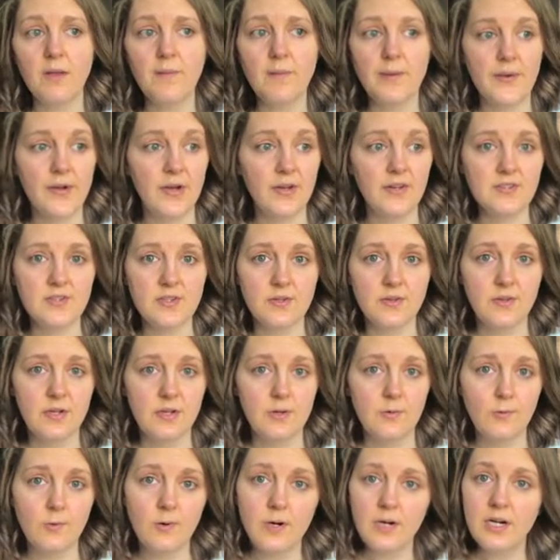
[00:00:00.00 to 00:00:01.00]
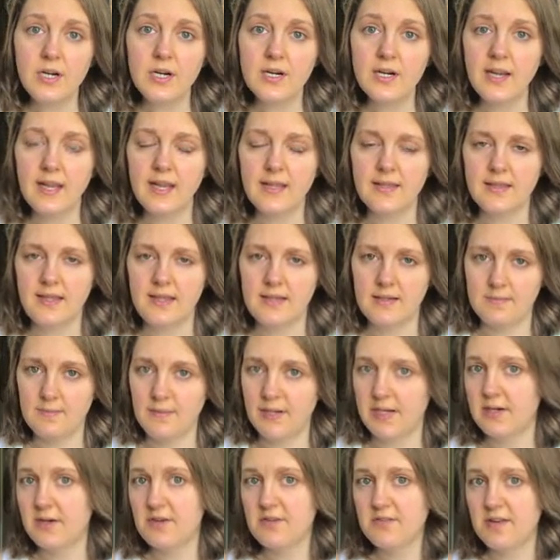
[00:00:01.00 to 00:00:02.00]
but also in work and like
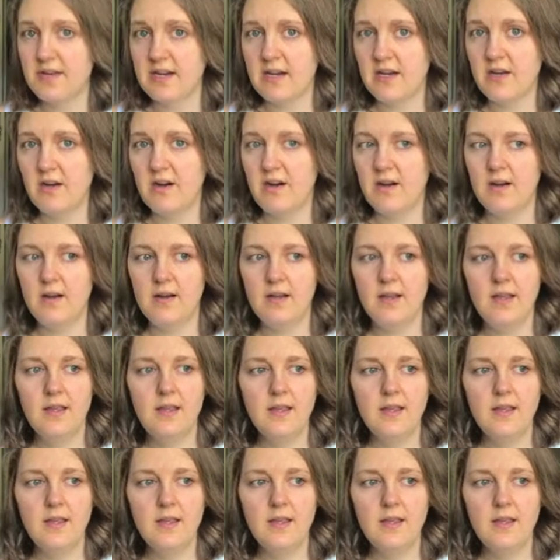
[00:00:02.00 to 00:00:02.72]
my career.